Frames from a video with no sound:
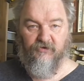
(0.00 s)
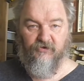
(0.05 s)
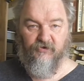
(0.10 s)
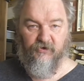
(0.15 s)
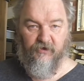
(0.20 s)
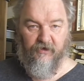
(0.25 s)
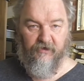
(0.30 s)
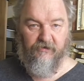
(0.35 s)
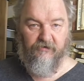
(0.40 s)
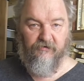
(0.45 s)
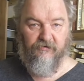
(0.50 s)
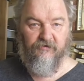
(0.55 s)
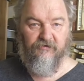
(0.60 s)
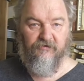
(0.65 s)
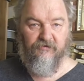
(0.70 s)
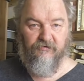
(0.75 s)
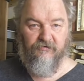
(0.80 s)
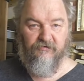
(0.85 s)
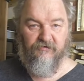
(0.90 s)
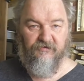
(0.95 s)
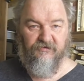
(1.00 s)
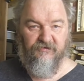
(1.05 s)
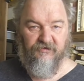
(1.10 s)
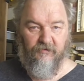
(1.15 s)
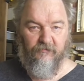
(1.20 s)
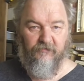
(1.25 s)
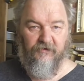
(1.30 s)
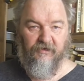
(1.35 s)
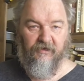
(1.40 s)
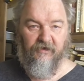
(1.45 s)
trained to
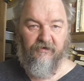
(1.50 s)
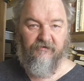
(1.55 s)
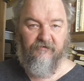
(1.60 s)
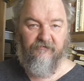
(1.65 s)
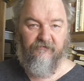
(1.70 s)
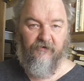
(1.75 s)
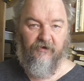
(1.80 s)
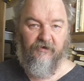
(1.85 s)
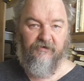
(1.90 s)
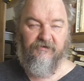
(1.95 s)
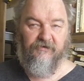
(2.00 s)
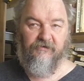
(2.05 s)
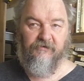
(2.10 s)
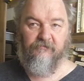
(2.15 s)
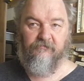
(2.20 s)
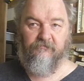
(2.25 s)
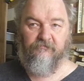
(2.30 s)
simulate fighting.